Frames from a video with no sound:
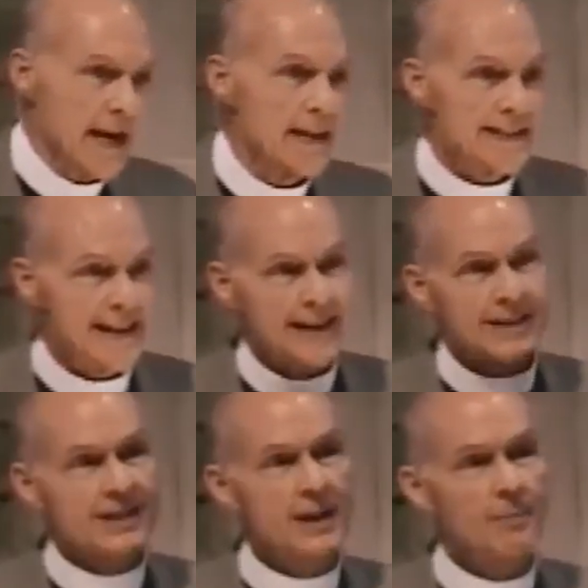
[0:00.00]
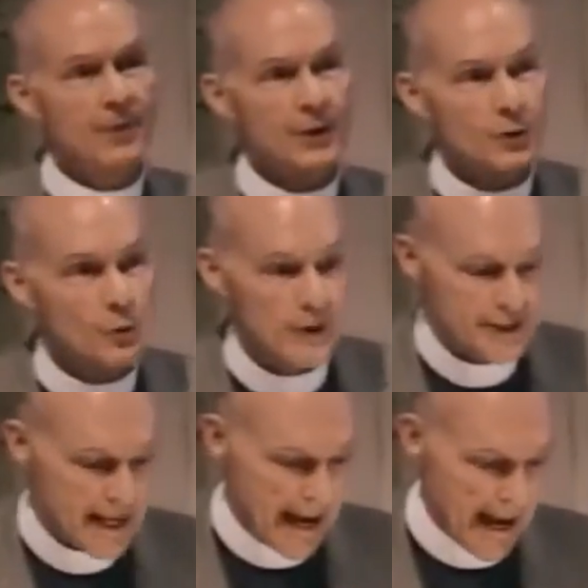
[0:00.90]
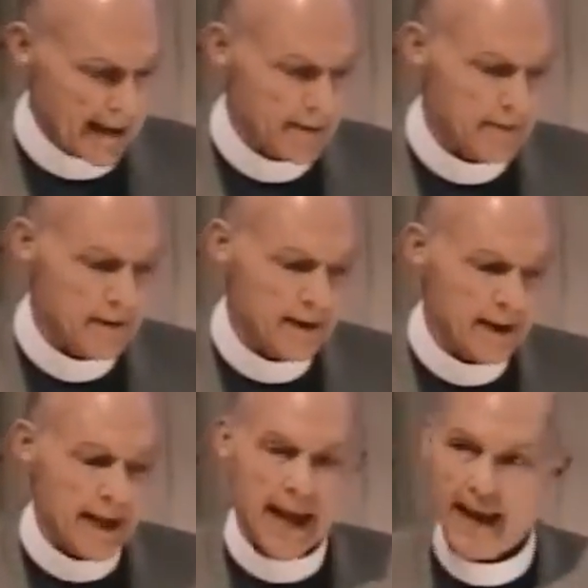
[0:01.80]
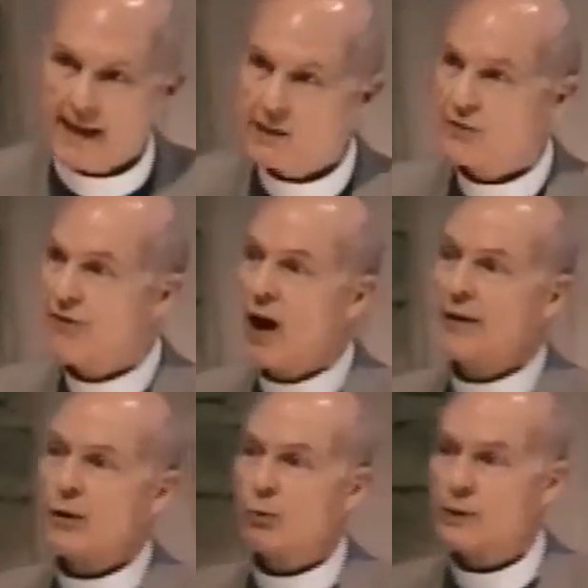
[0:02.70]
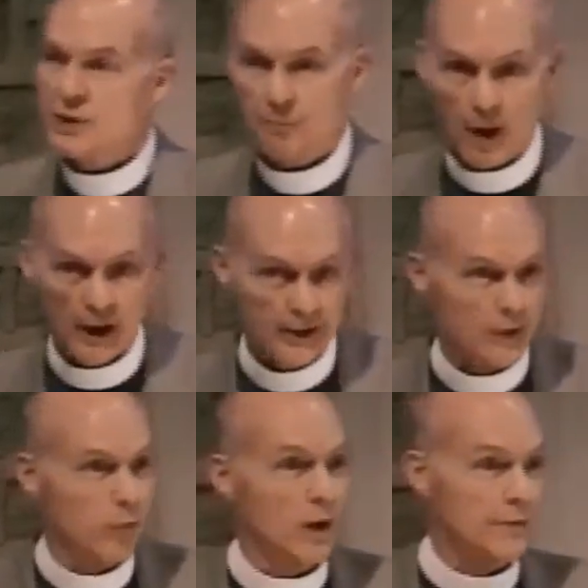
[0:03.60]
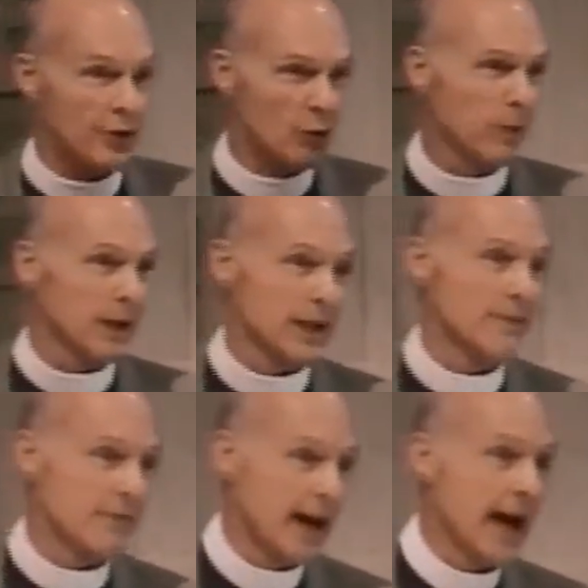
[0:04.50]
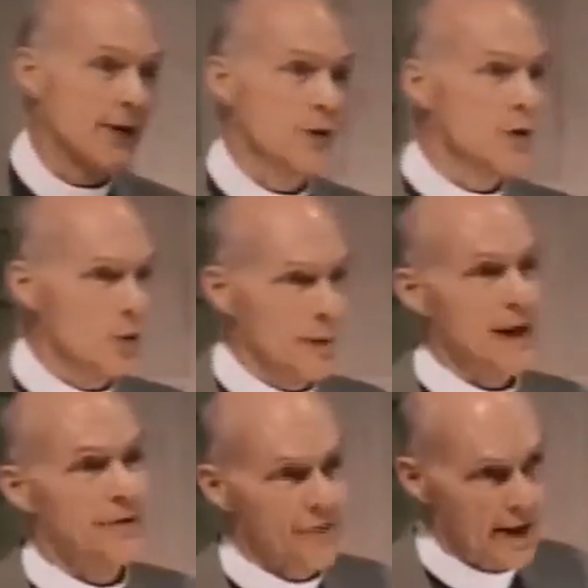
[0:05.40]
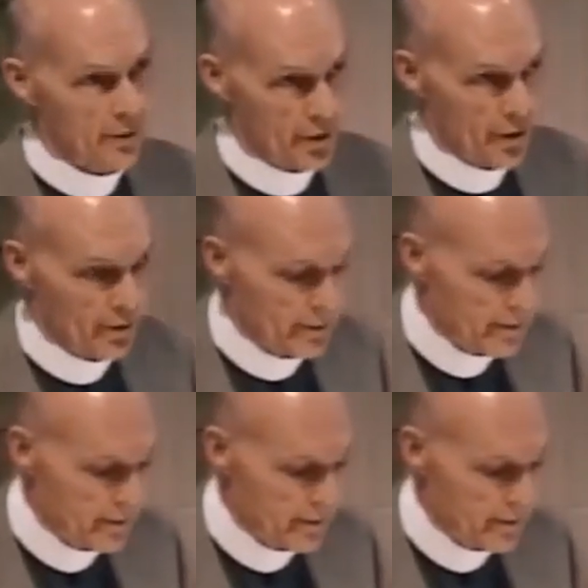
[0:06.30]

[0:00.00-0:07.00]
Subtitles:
He said something to his dad, And his father responded, "Well, if you believe that, you'll be a failure."